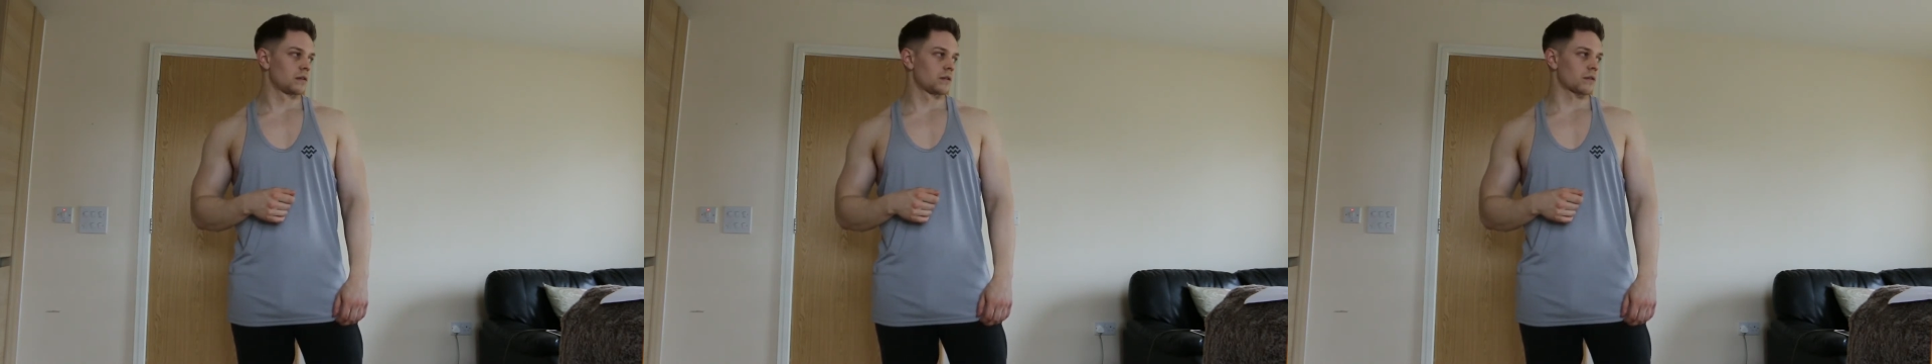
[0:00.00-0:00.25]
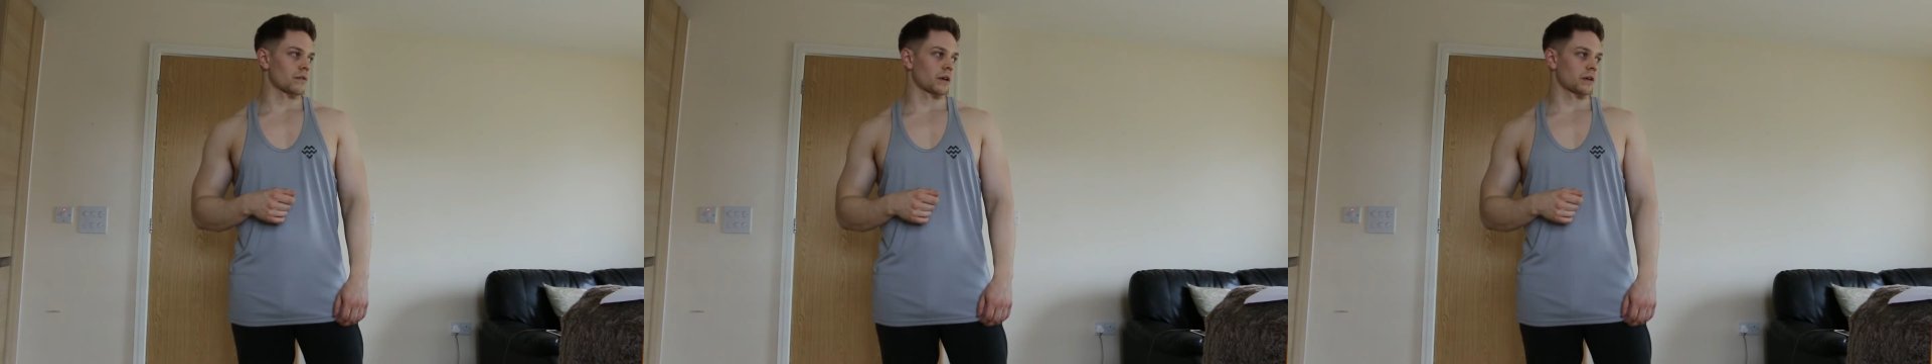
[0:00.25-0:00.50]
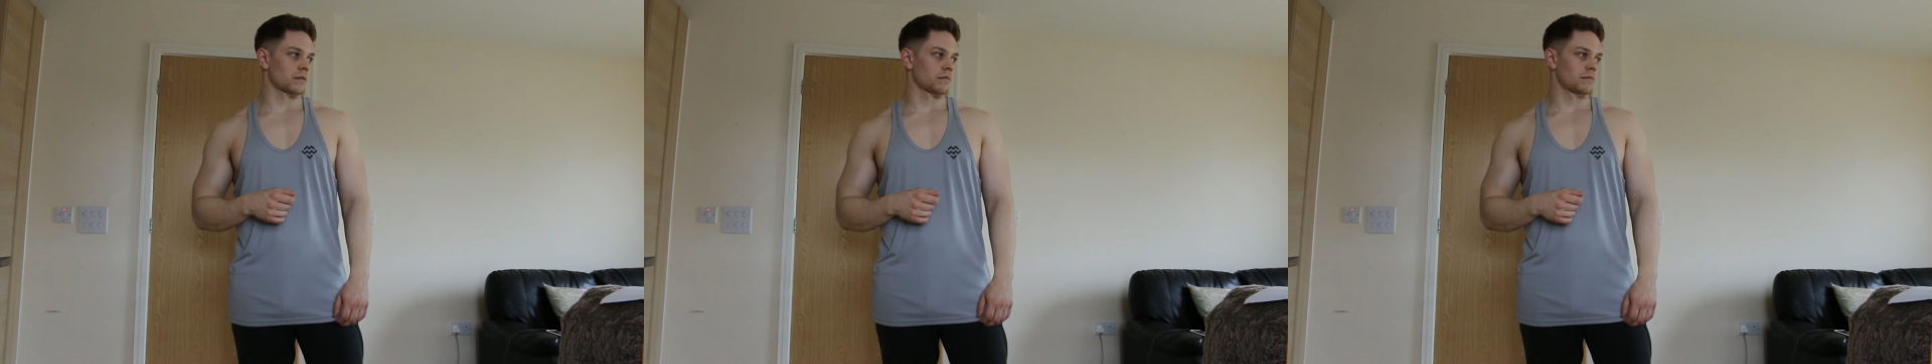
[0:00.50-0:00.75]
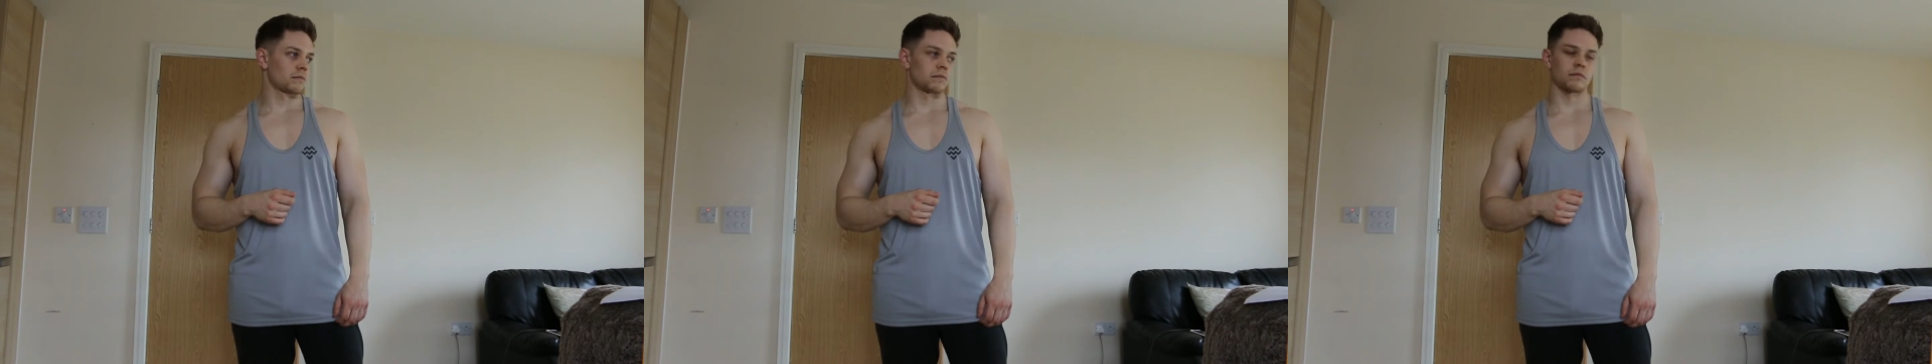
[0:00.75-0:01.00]
stringer.
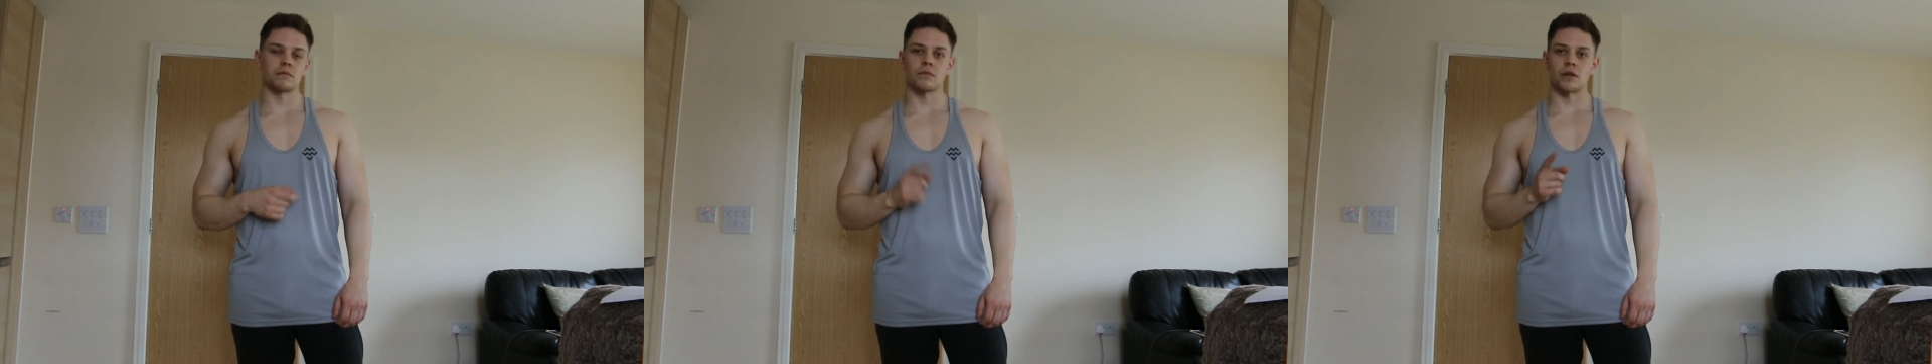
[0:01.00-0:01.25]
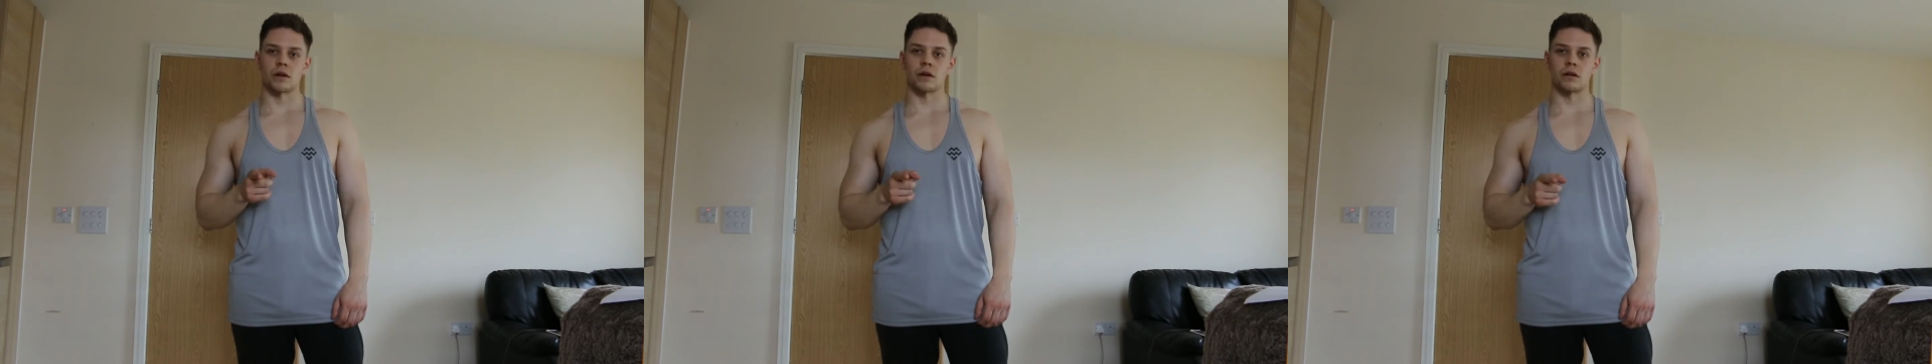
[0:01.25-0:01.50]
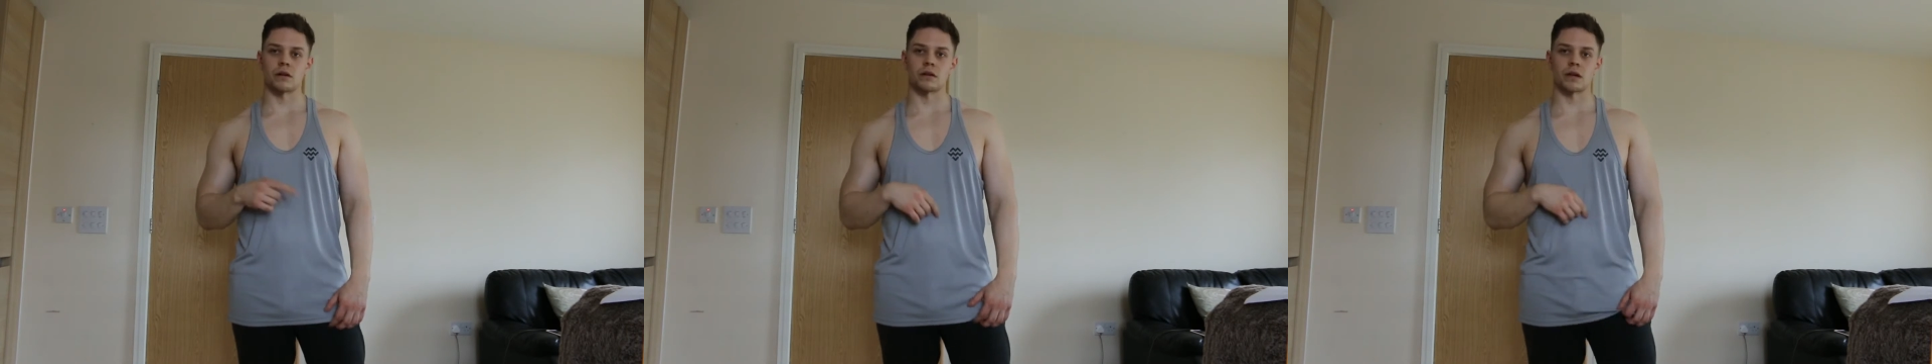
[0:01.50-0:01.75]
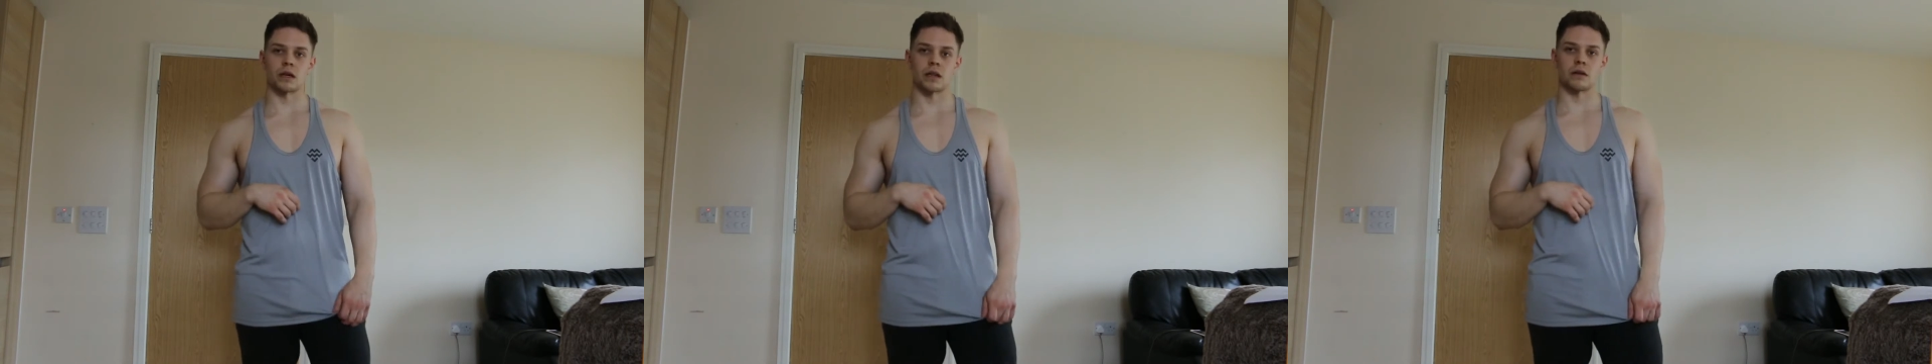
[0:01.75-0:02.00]
So
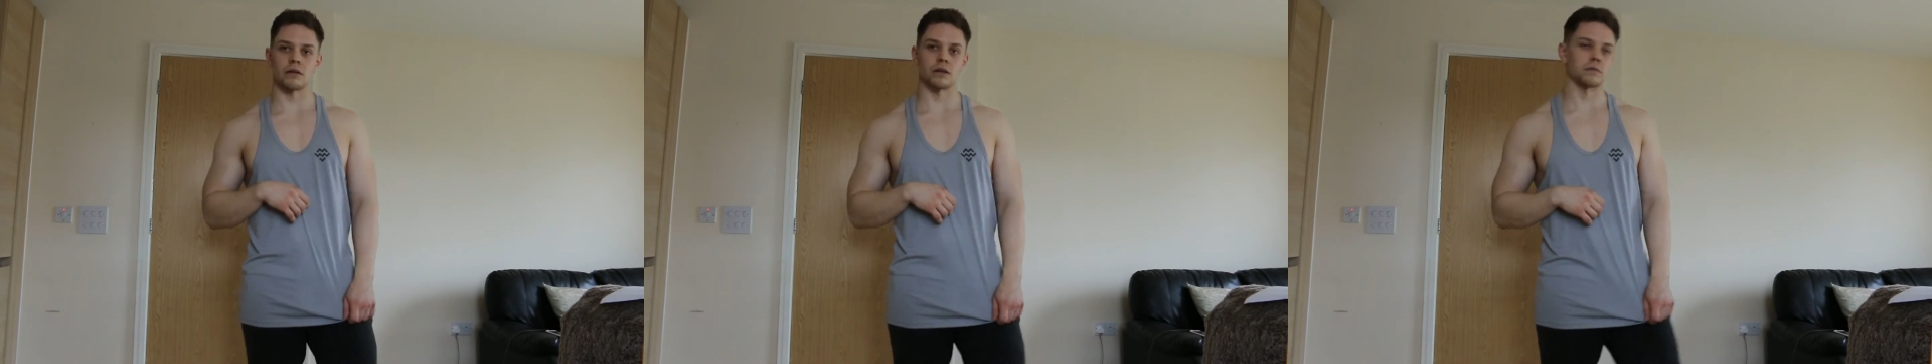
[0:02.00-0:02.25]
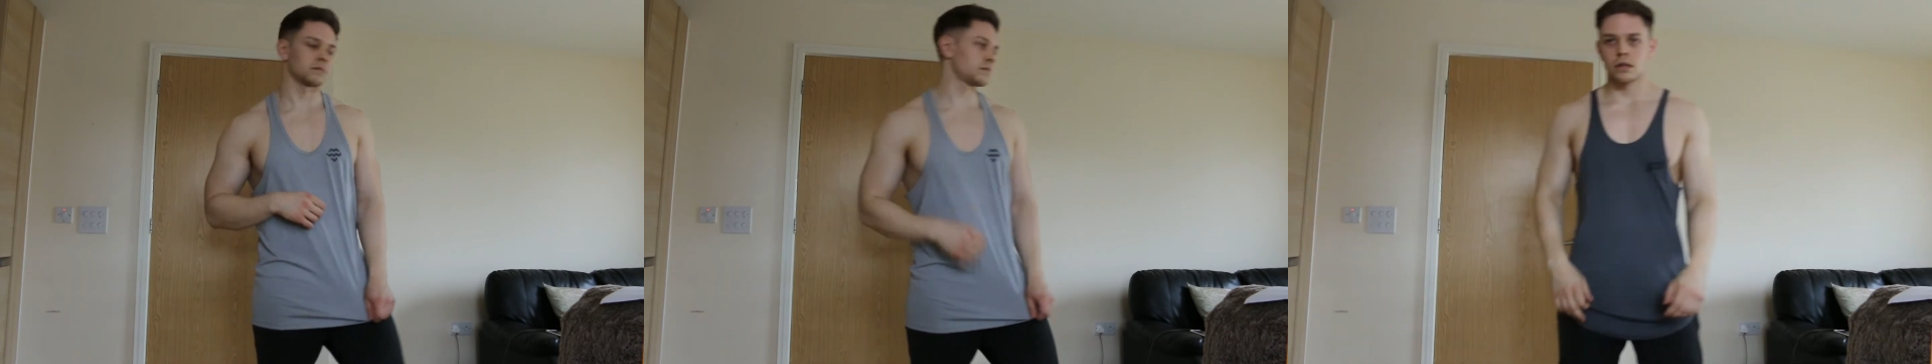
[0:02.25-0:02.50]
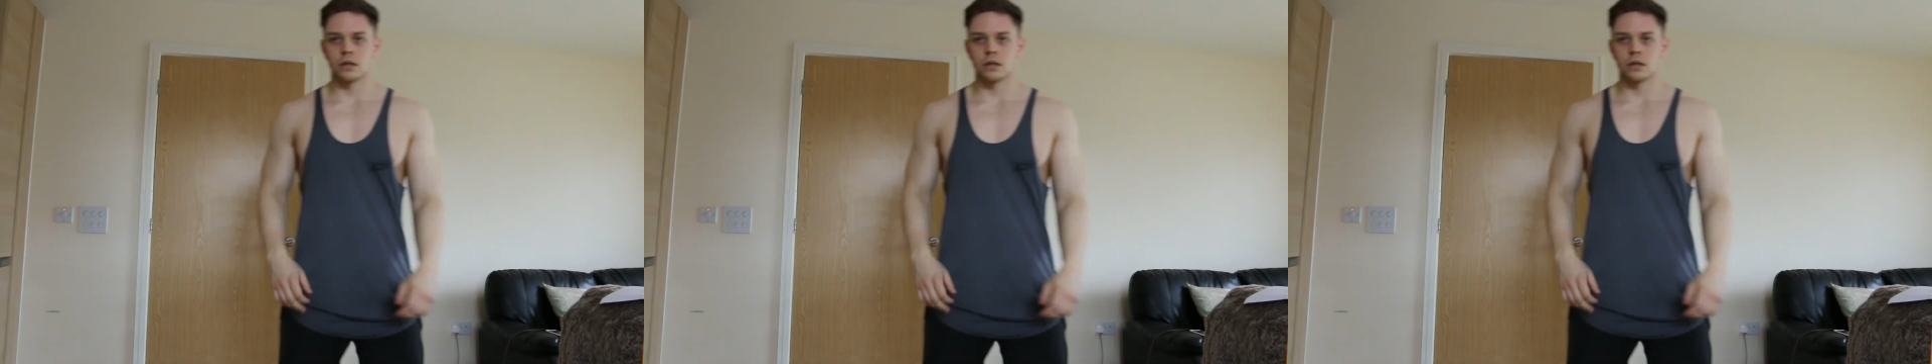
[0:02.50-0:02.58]
I'll get that on now.